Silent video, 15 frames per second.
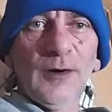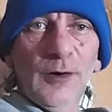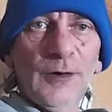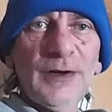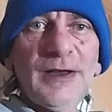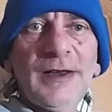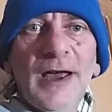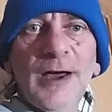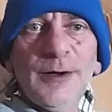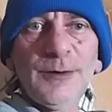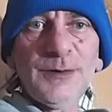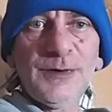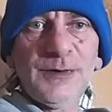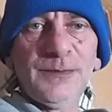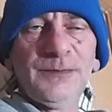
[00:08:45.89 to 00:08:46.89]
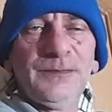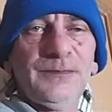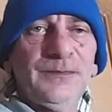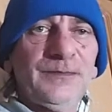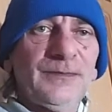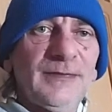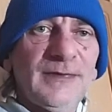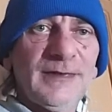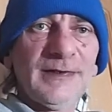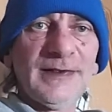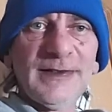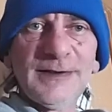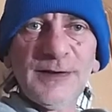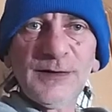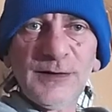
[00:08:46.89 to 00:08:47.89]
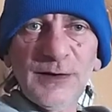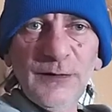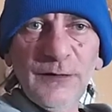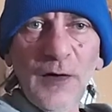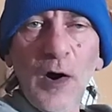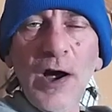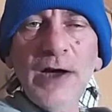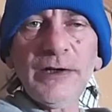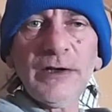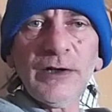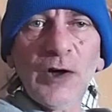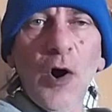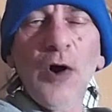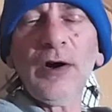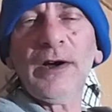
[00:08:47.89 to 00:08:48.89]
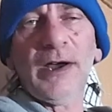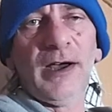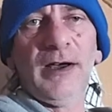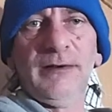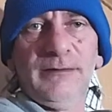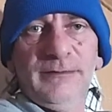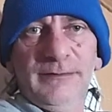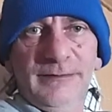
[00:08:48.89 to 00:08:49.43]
On it goes. This is divide and conquer.